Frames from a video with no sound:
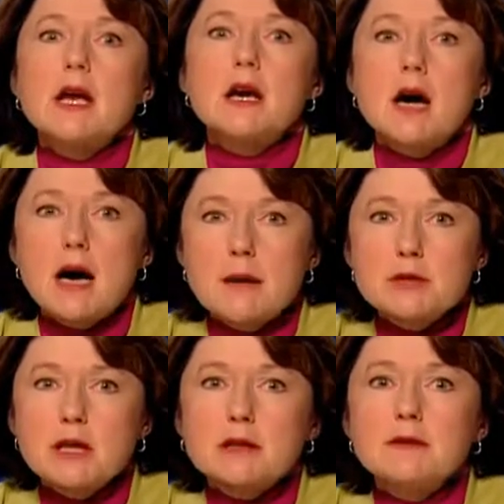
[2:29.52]
and
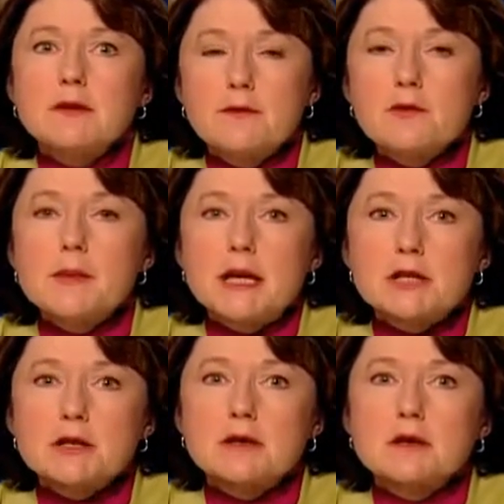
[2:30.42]
objective
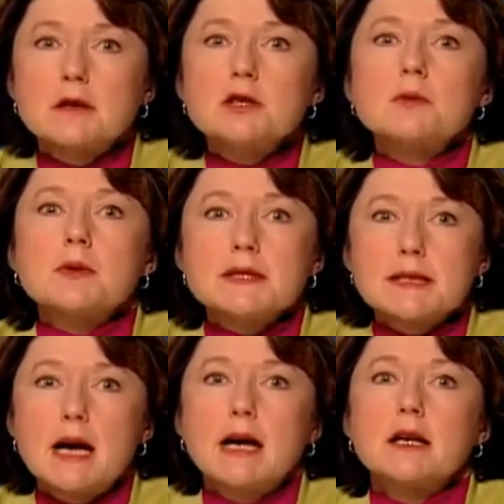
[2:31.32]
information to
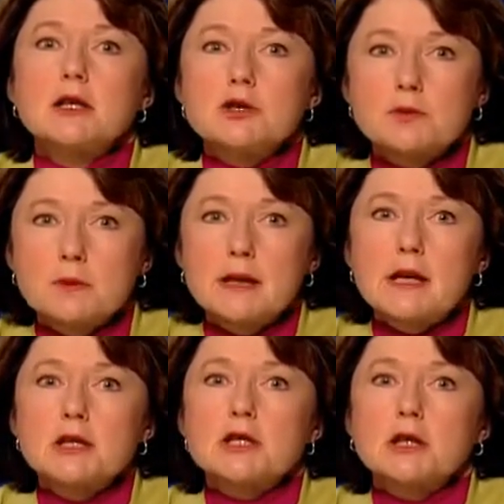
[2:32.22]
assign a
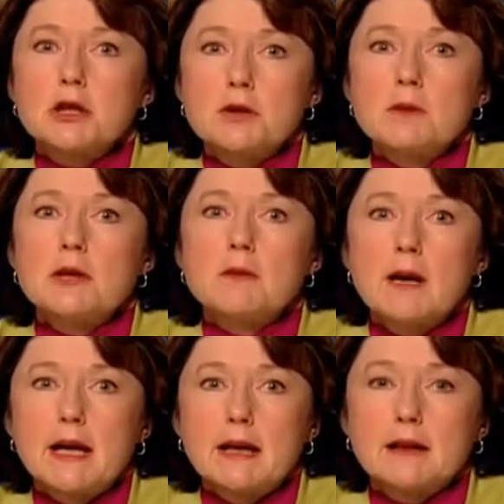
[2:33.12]
triage acuity
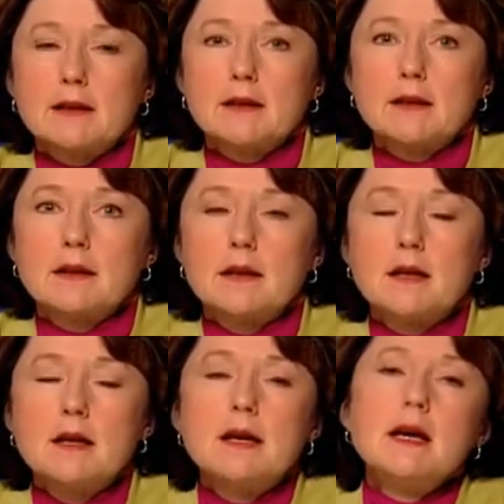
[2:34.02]
rating.
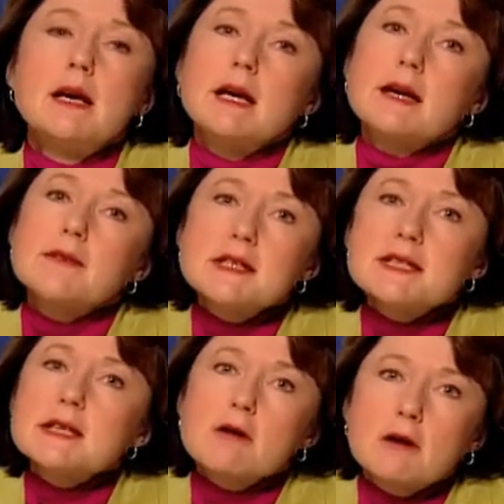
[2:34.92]
In
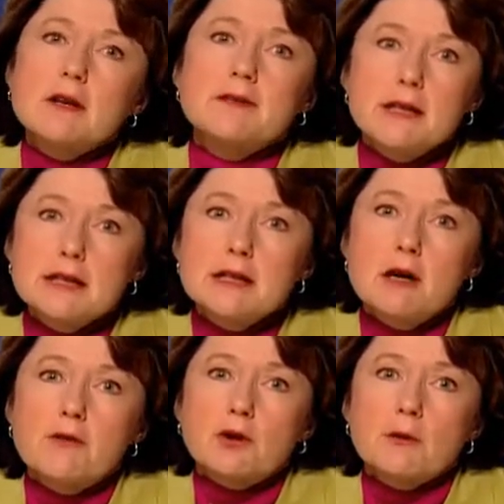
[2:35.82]
this era of ED
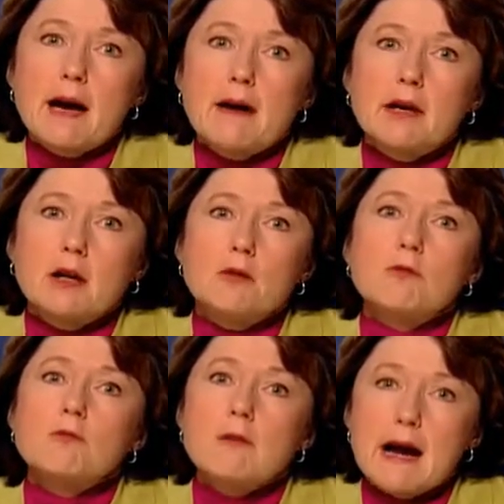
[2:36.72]
overcrowding,
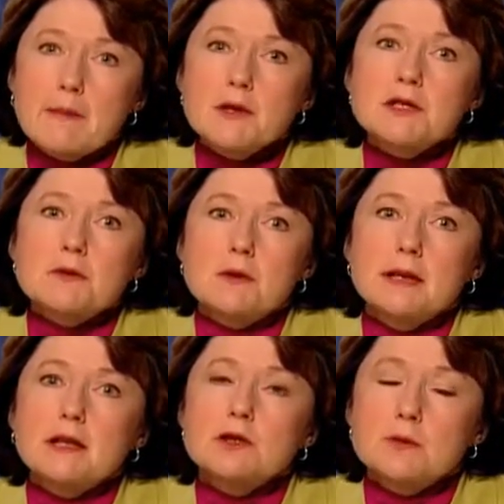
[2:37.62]
rapid
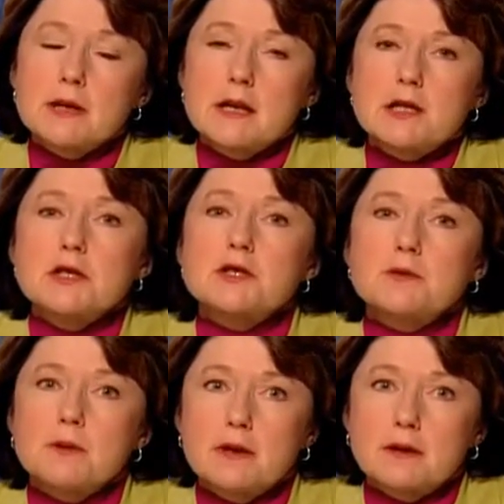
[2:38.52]
sorting of triage is
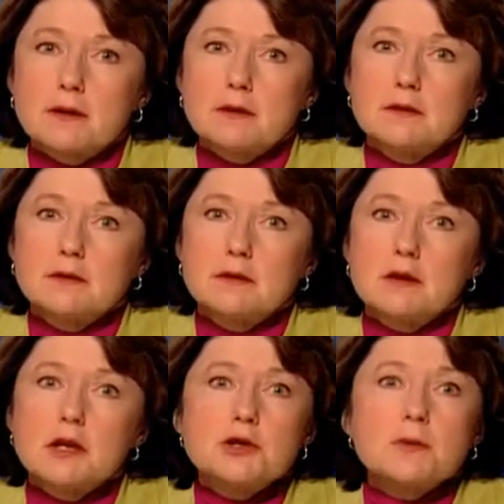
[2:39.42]
critical.
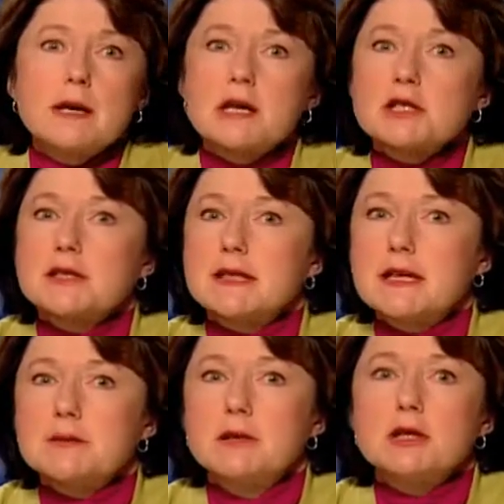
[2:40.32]
A triage
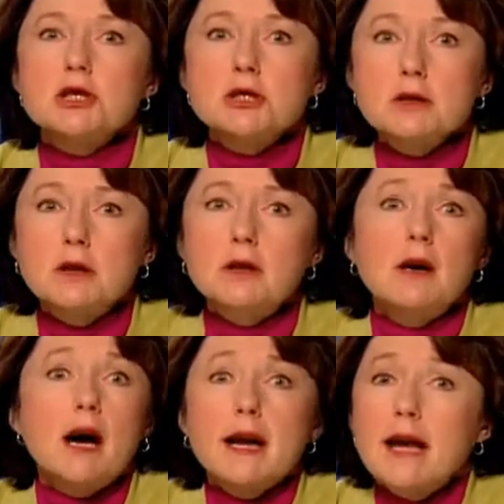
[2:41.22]
assessment should,
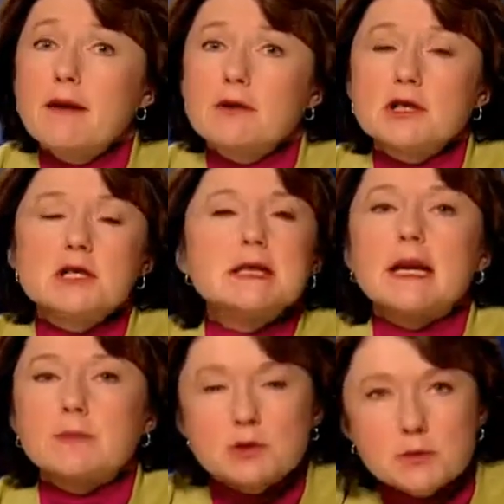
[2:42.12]
on average,
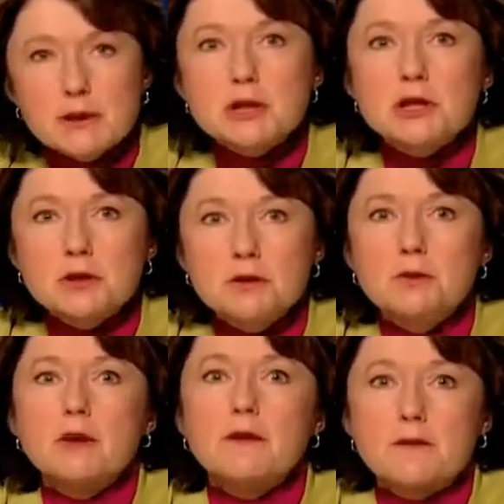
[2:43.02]
take between
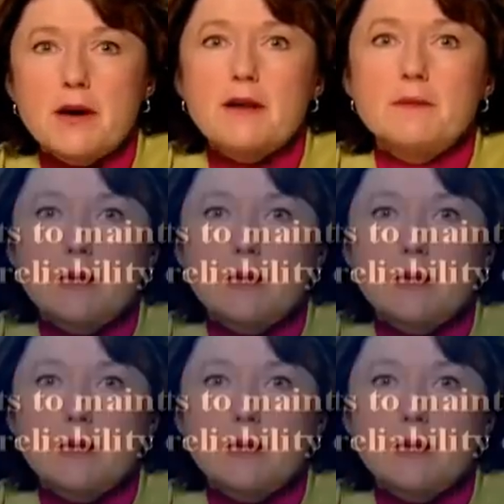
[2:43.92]
2 and 5